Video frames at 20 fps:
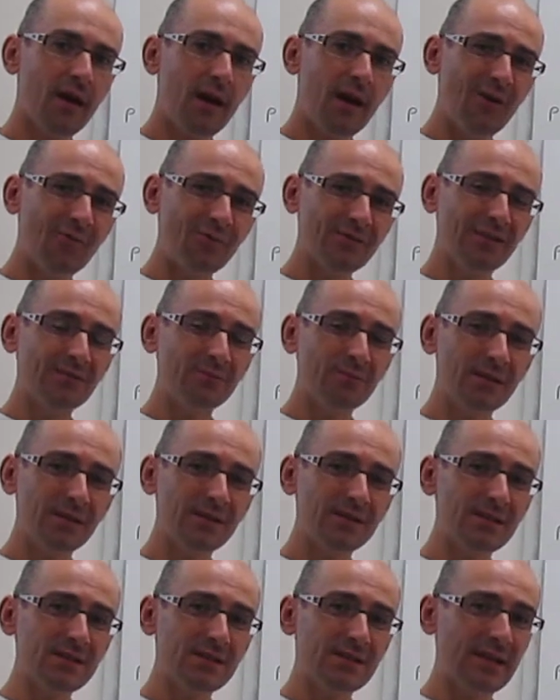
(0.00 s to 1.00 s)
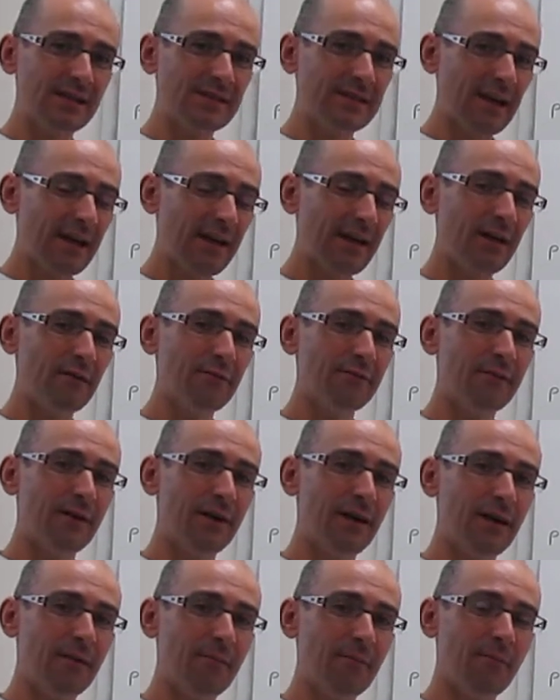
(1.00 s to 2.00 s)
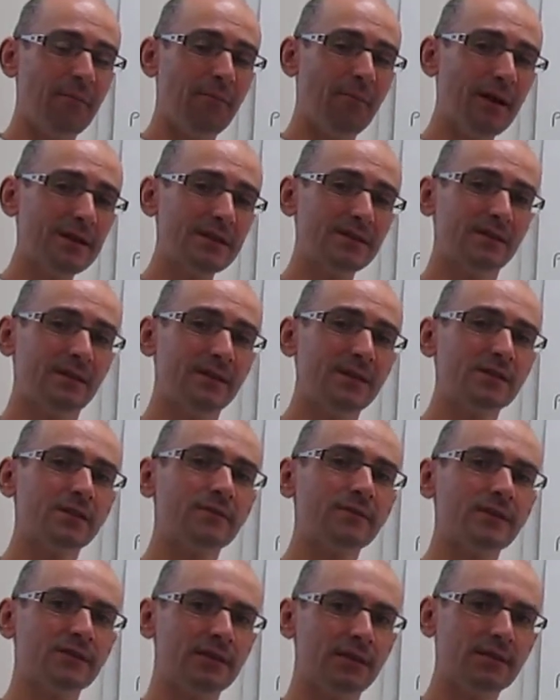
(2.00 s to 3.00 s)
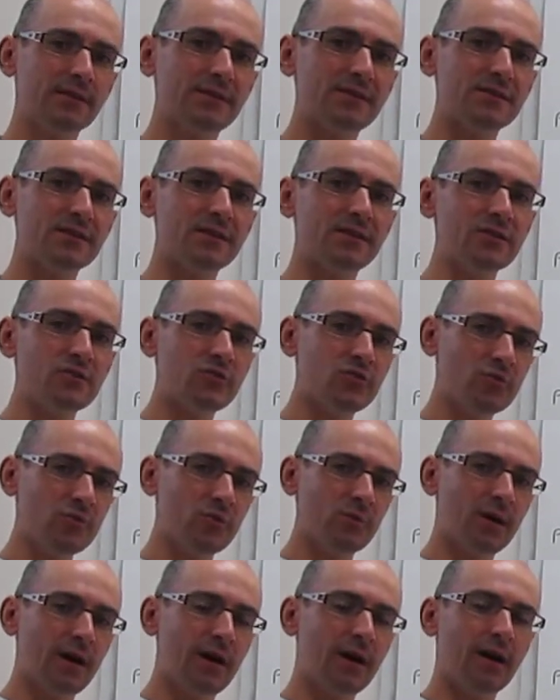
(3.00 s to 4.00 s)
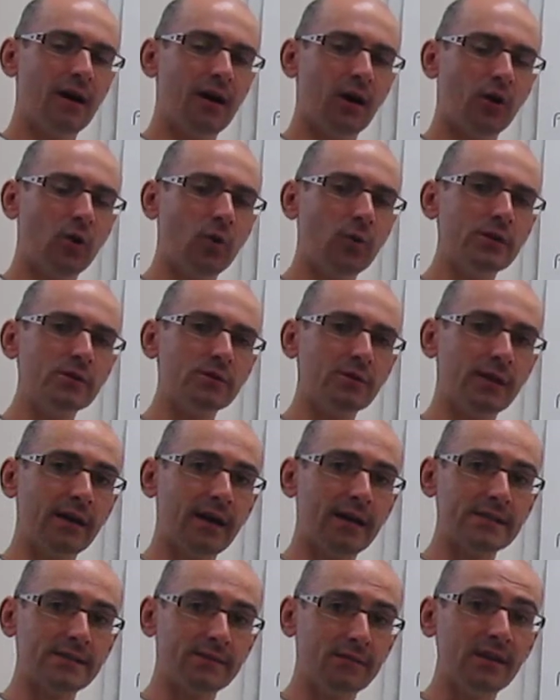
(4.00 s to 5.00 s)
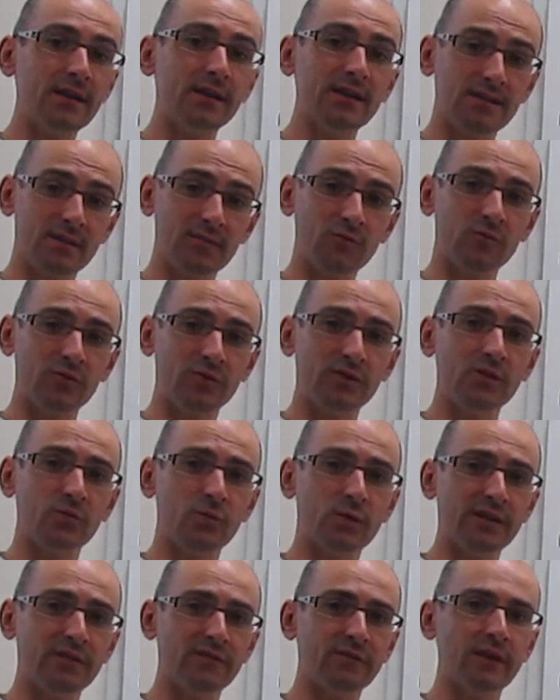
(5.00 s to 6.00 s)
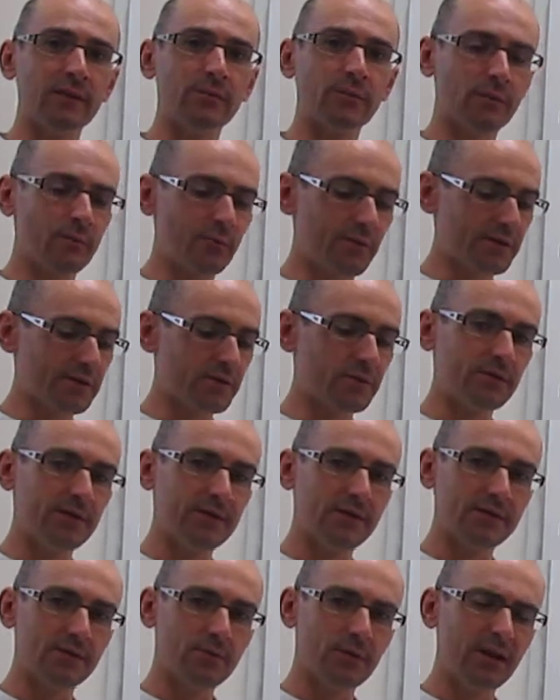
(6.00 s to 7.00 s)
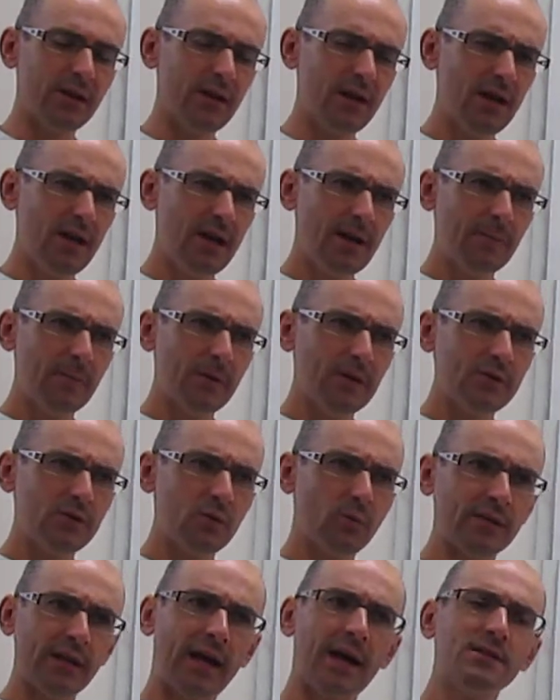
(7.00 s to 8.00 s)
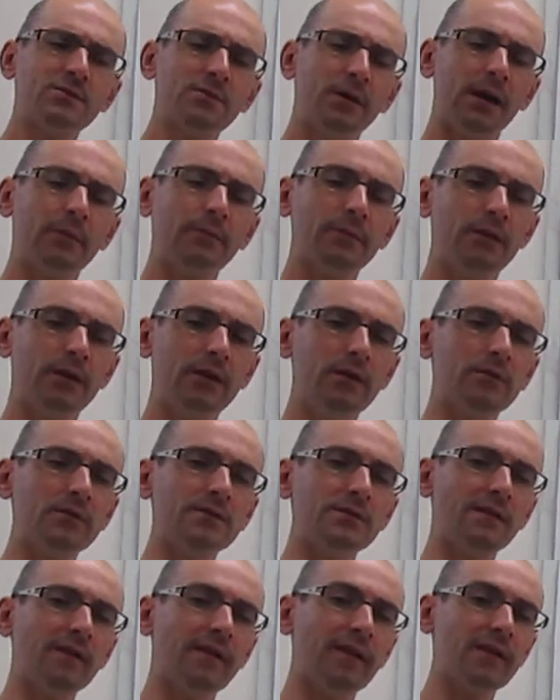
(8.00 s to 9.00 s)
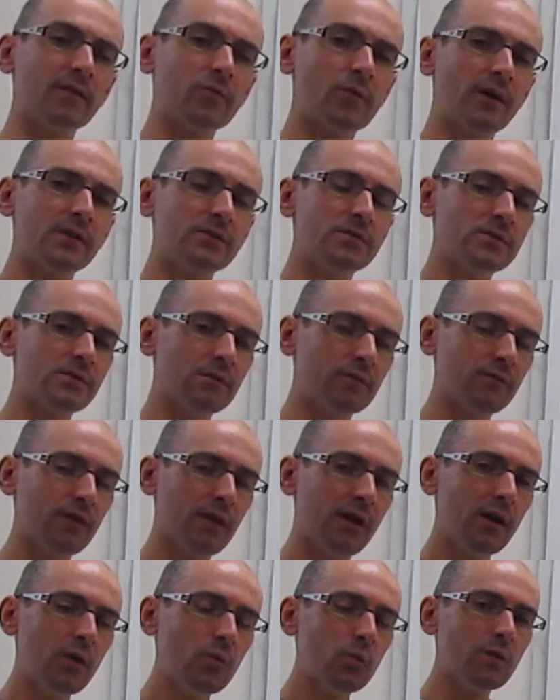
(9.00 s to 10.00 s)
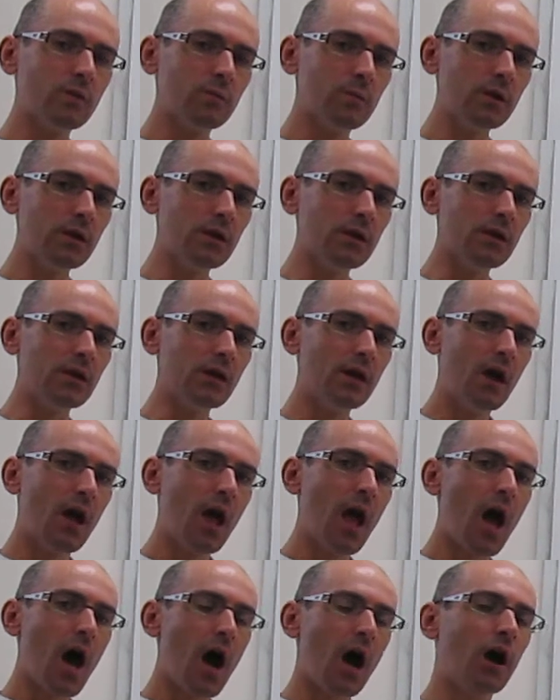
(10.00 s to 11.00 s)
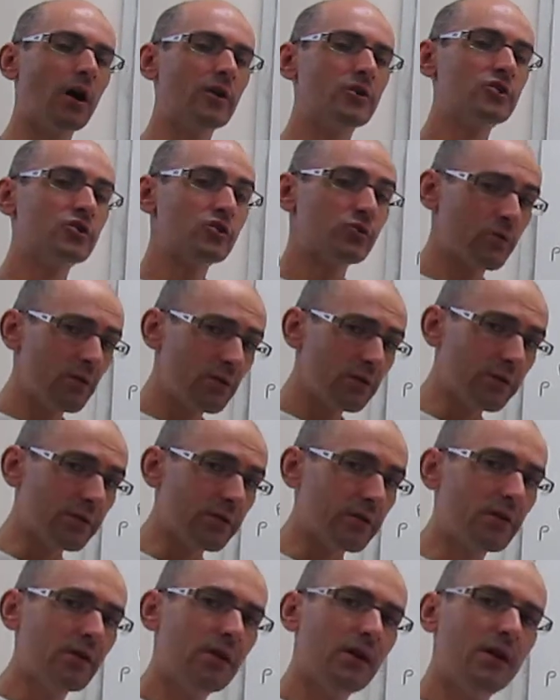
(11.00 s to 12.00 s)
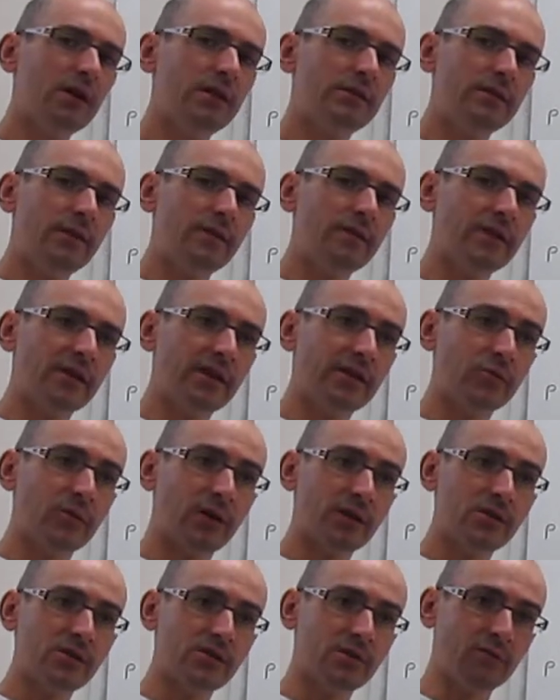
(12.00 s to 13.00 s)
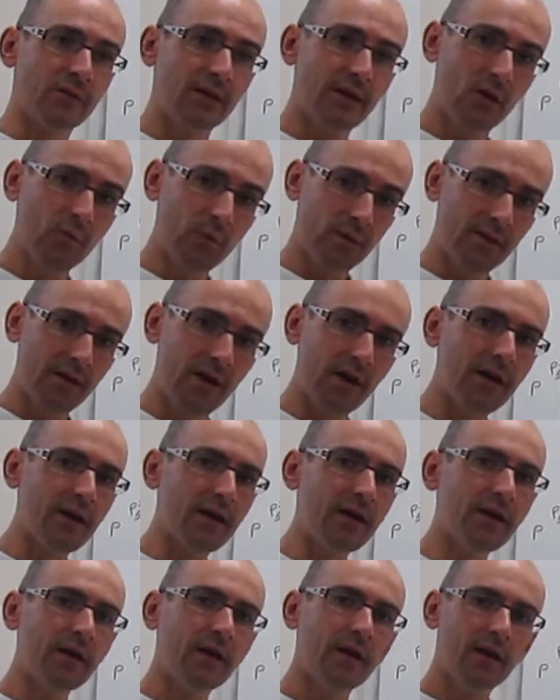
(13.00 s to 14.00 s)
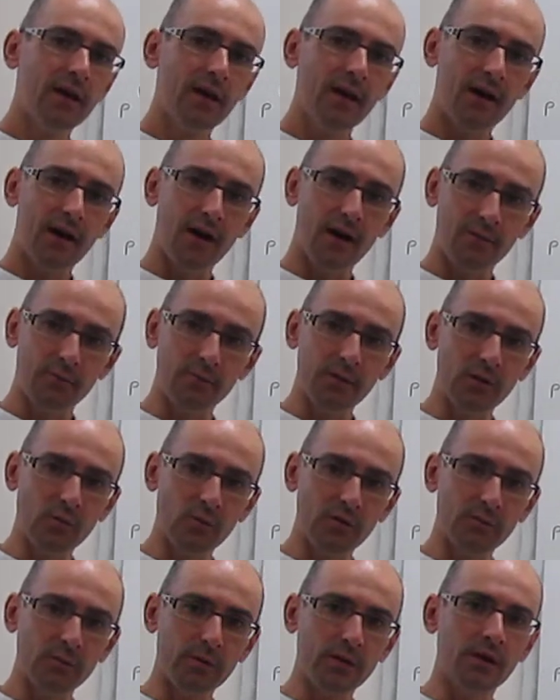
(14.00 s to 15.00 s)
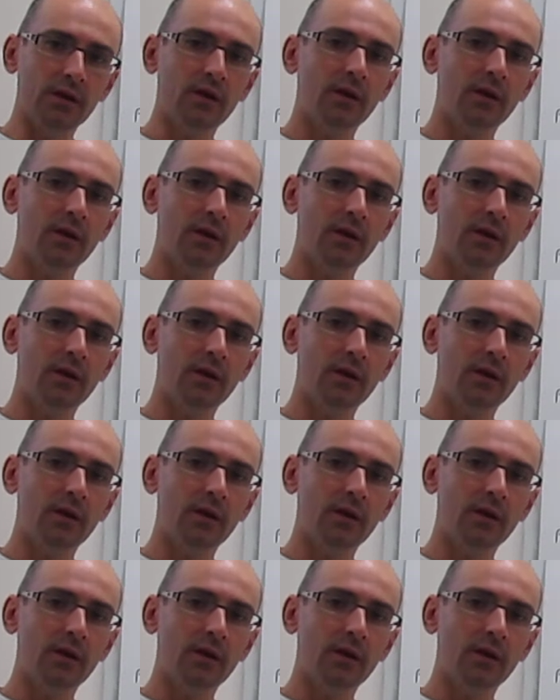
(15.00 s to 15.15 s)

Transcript: And what that means is that they have uh, much less of a tendency to uh, go into the gas phase, which is what the vapor pressure is, right? So what has to happen here is that the interactions of A with B are stronger than the interactions of A with A and B with B.